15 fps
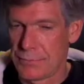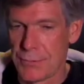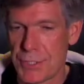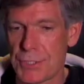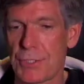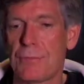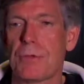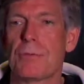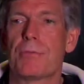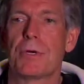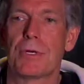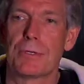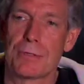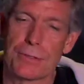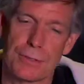the submit
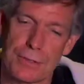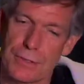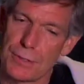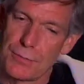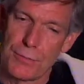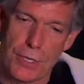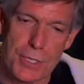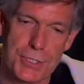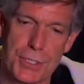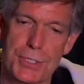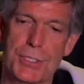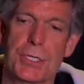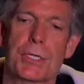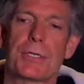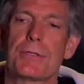button, and then you process
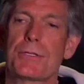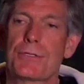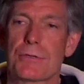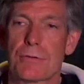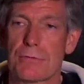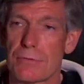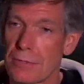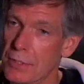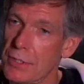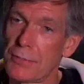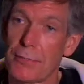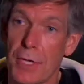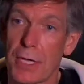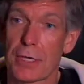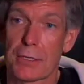that on the server and come
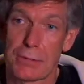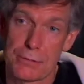back. And